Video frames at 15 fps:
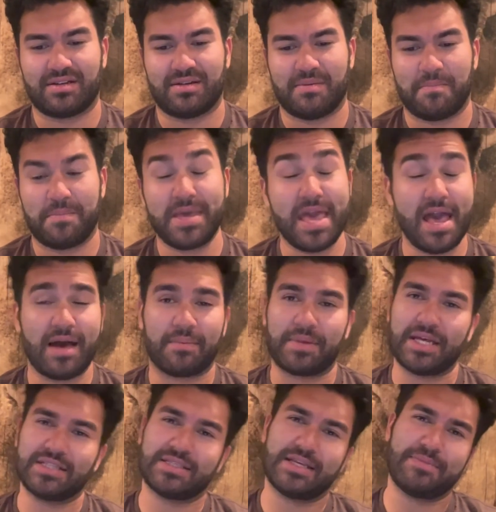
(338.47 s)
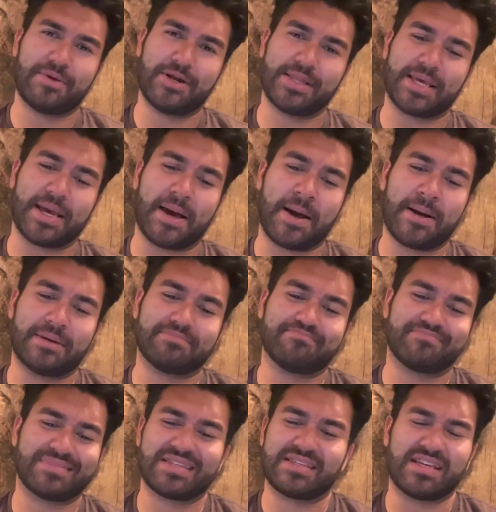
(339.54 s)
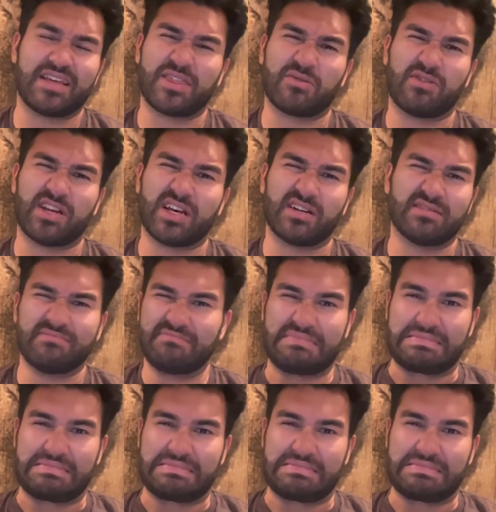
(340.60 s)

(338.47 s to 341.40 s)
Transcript: But yeah, Man City Burnley. City 3-0.